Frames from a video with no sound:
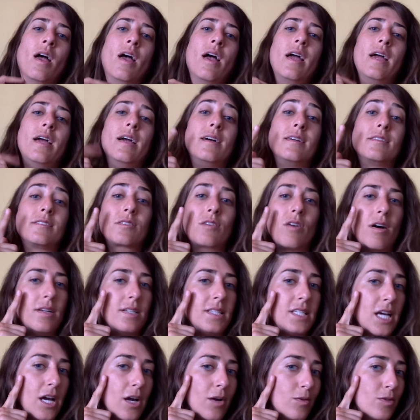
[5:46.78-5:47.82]
It has gone
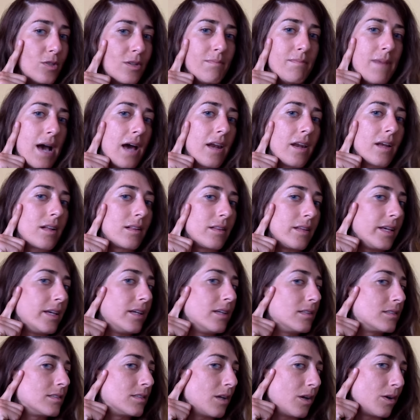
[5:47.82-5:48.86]
down dramatically.
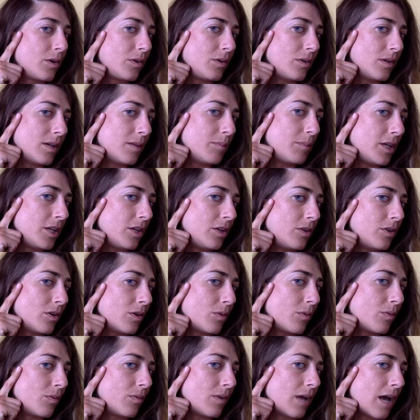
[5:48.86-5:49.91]
So, I mean, you
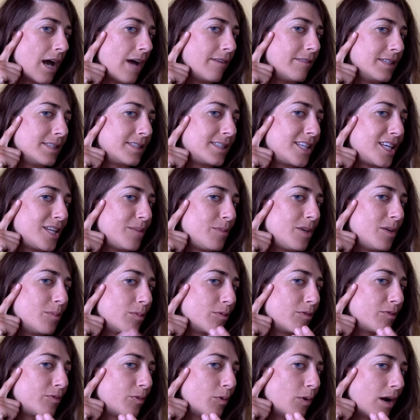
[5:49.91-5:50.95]
haven't seen me
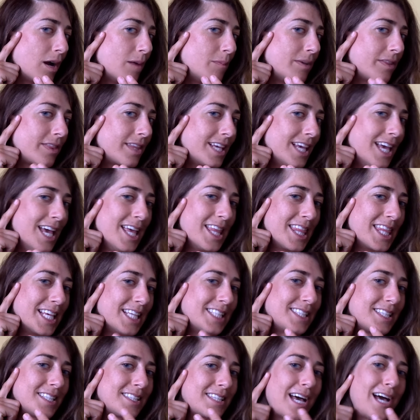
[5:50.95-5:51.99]
before, but
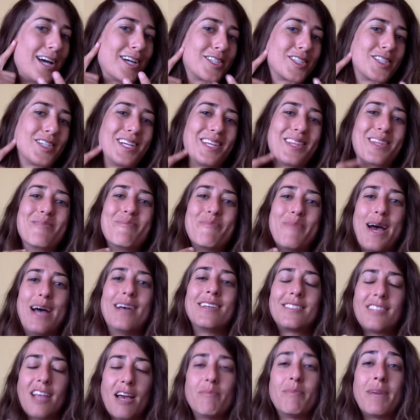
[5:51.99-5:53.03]
this is actually the
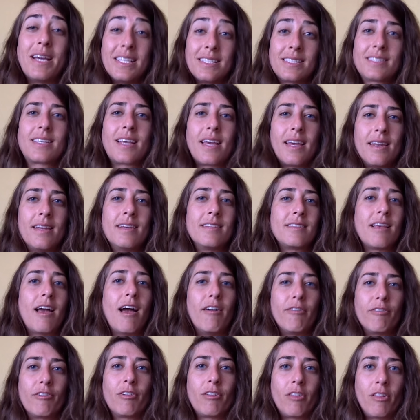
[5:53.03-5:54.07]
best that my skin has
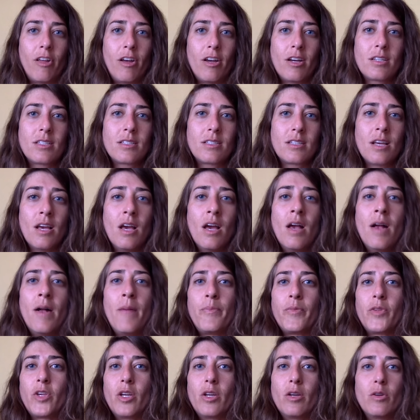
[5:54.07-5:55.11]
ever looked,
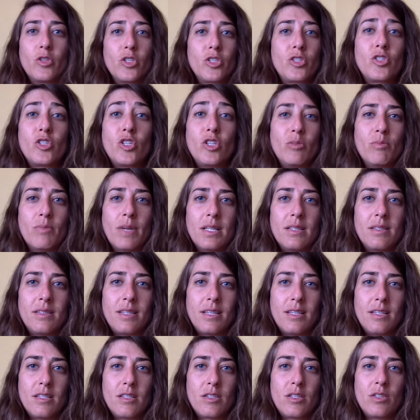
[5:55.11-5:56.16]
you know, just 2 months
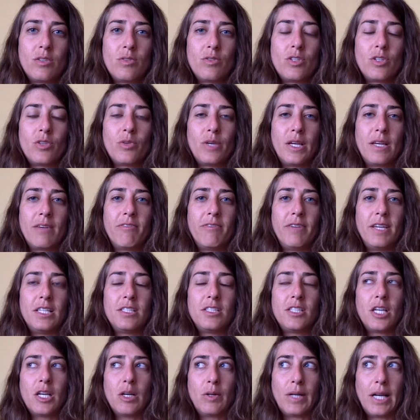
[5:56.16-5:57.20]
into doing
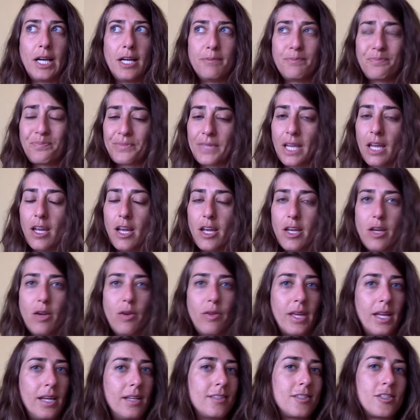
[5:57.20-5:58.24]
face yoga. And I know
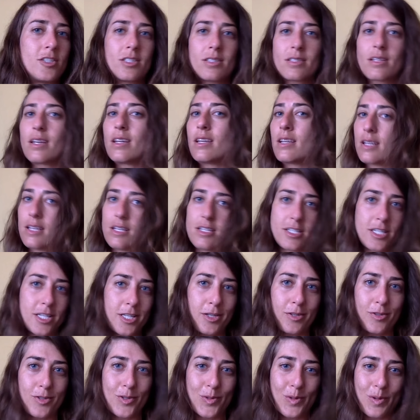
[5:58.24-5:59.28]
that it's just going to
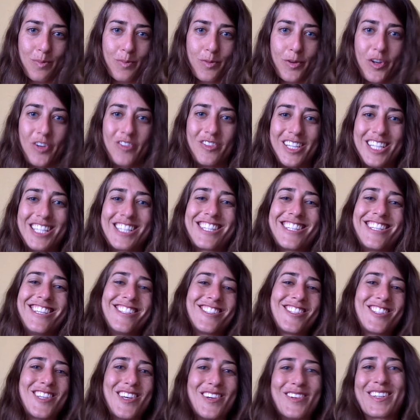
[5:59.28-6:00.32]
continue to improve. And it's
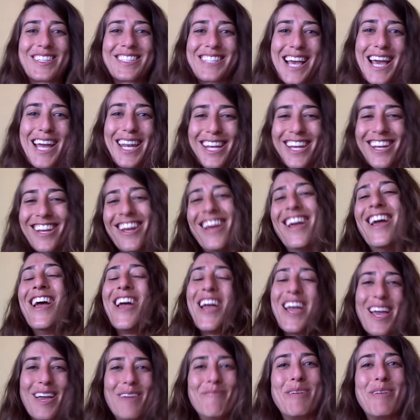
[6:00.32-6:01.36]
so exciting. It